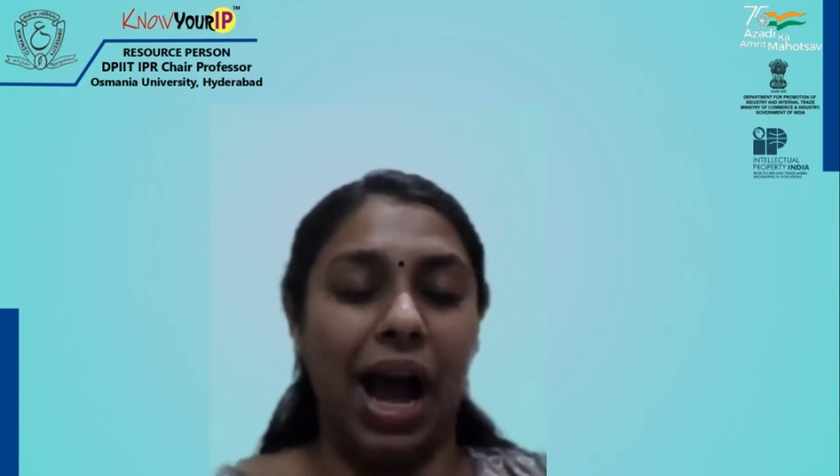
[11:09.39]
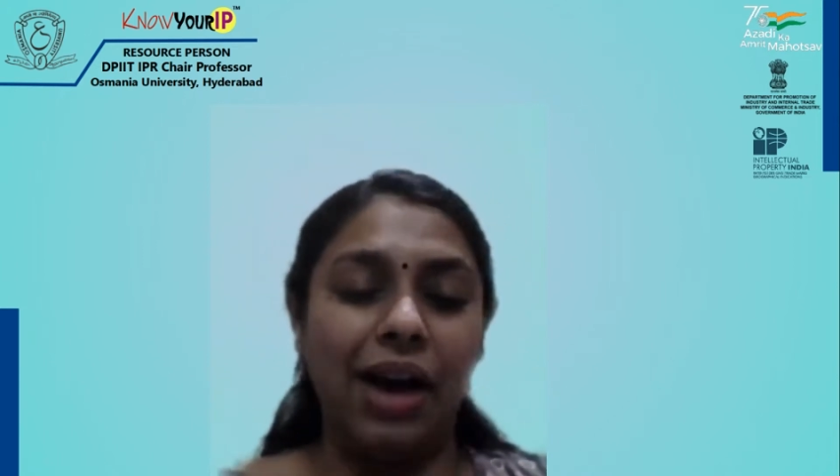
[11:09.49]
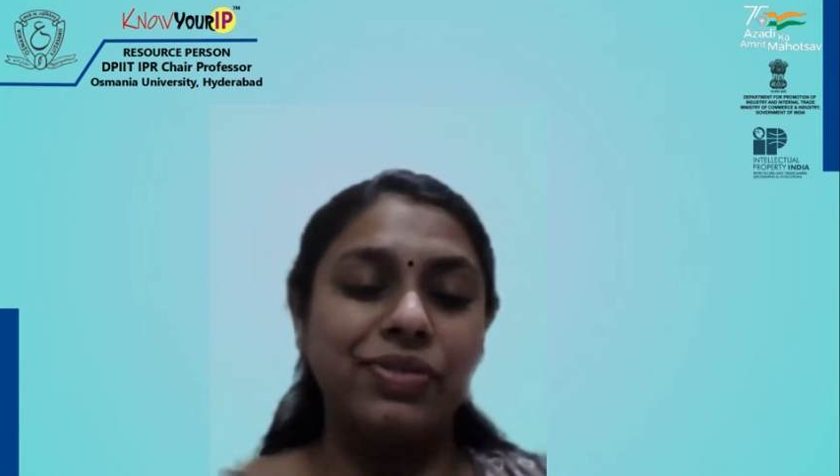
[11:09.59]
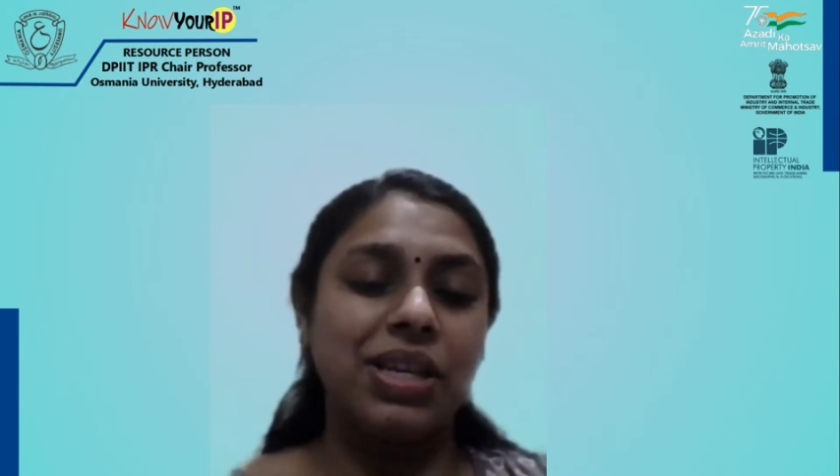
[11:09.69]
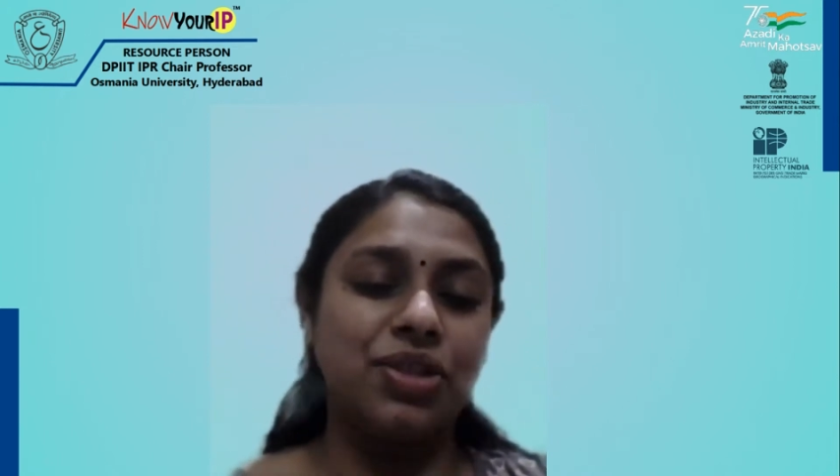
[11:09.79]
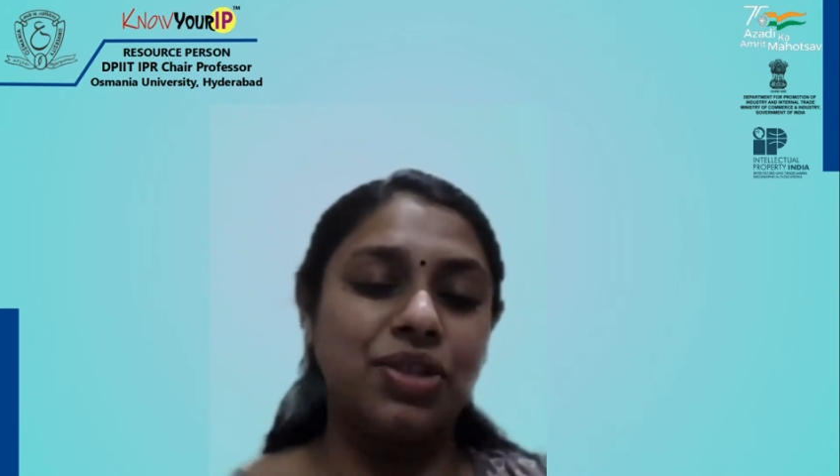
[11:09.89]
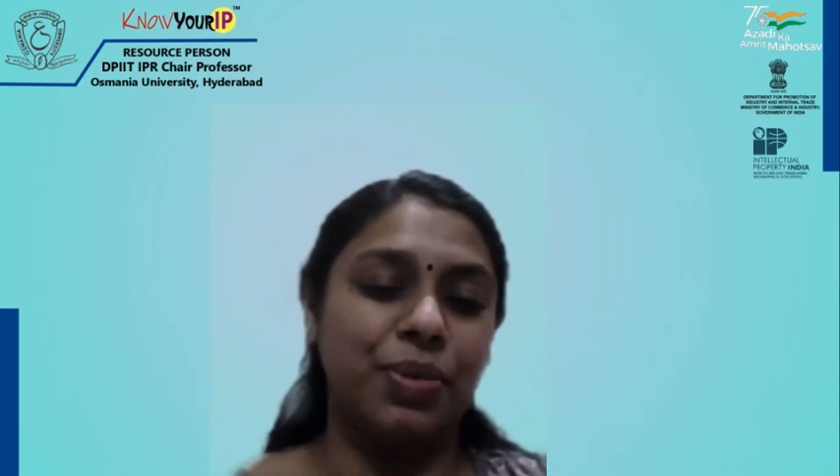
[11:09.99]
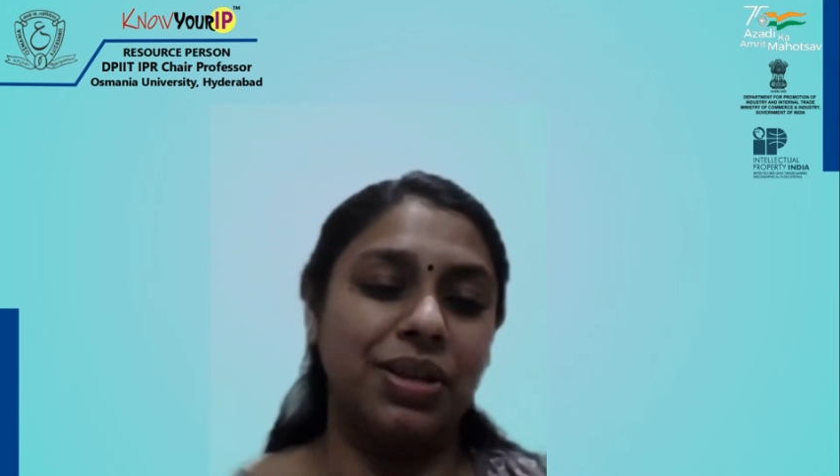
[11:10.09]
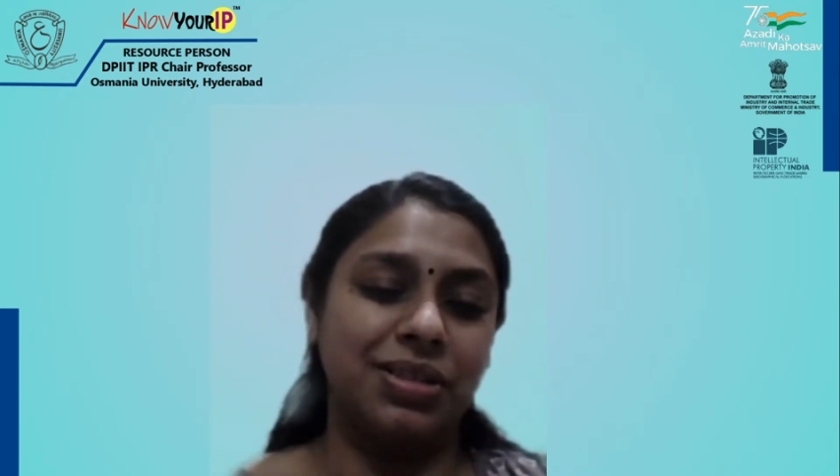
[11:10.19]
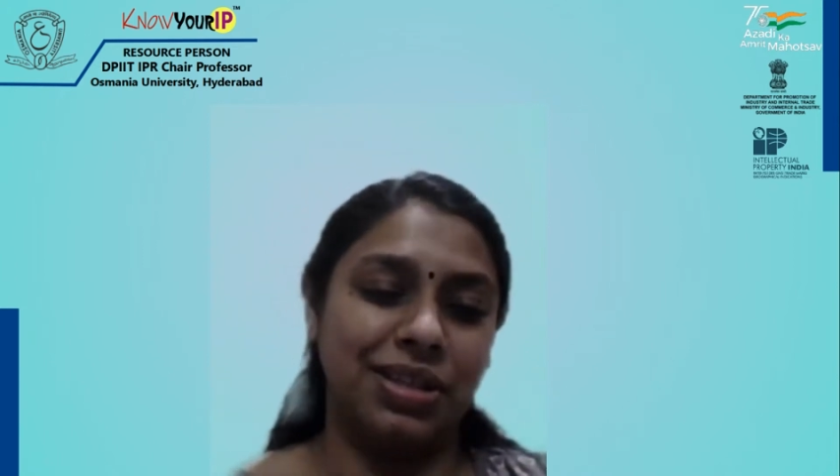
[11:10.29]
such a
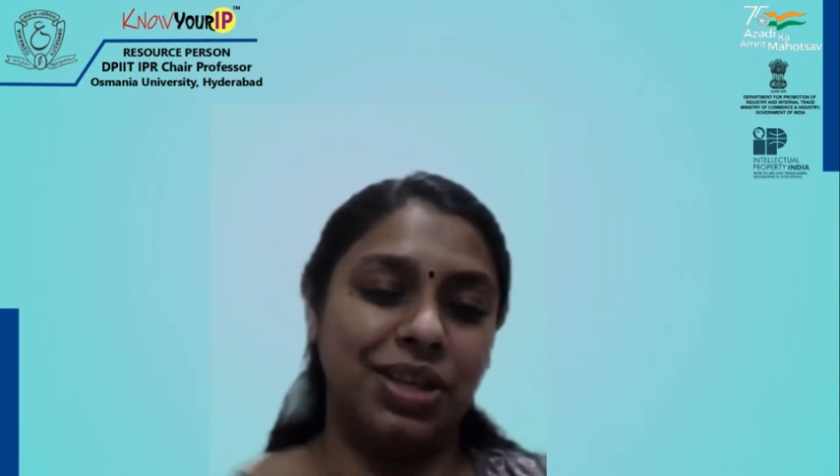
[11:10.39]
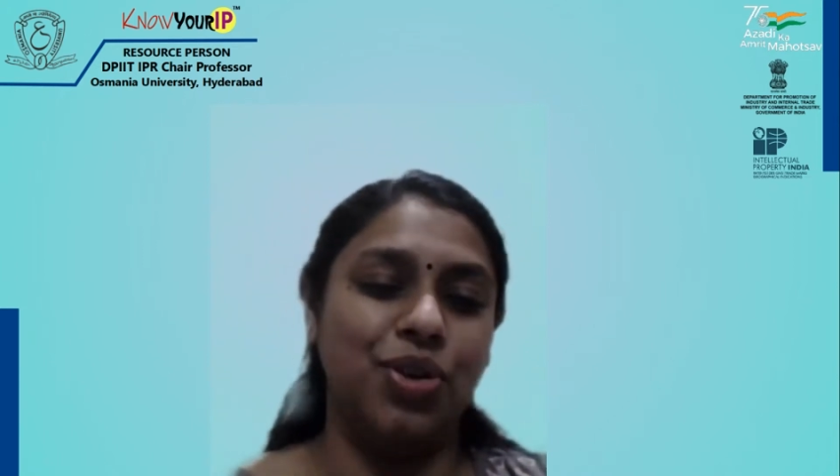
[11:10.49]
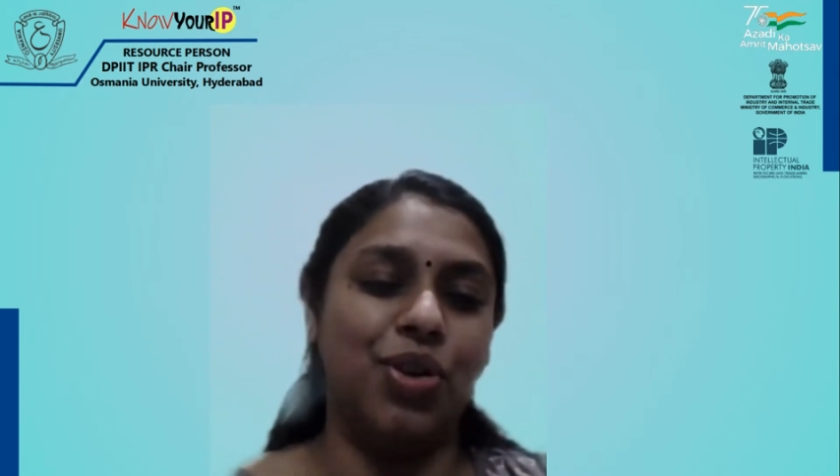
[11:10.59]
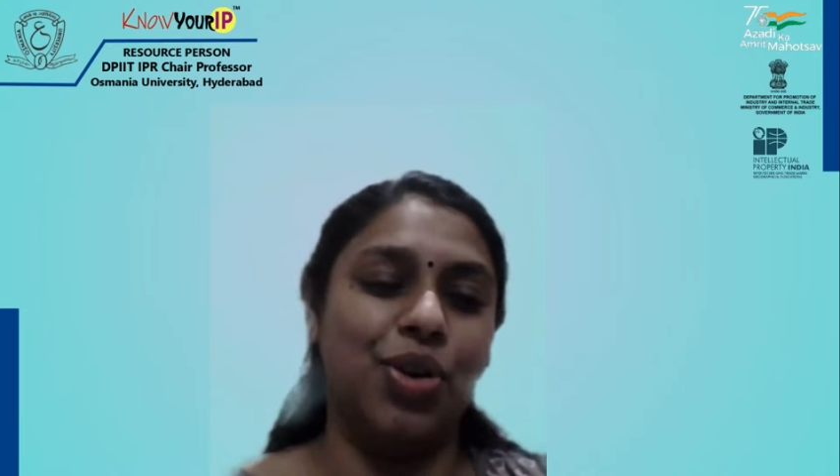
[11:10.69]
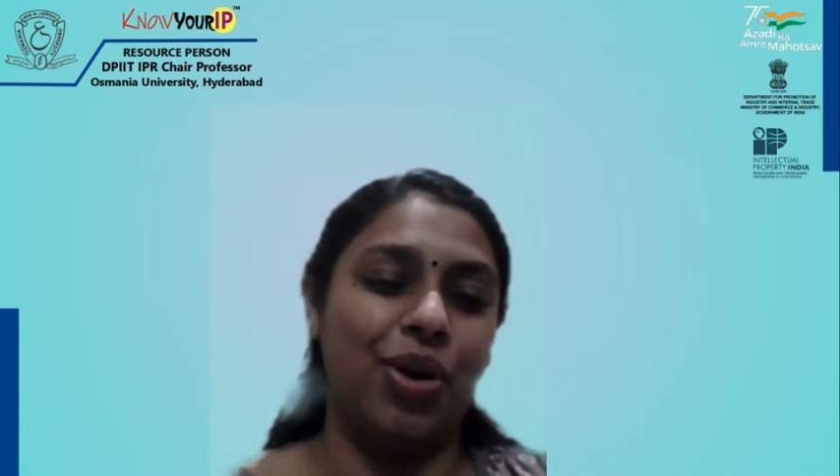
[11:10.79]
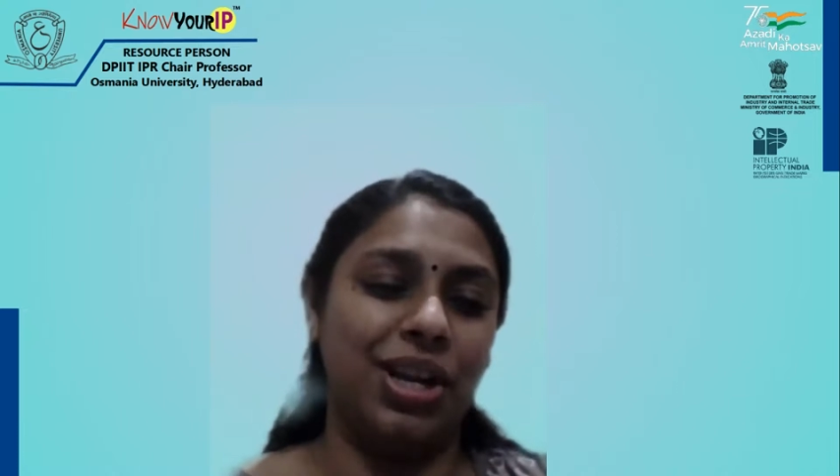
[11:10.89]
person in your knowledge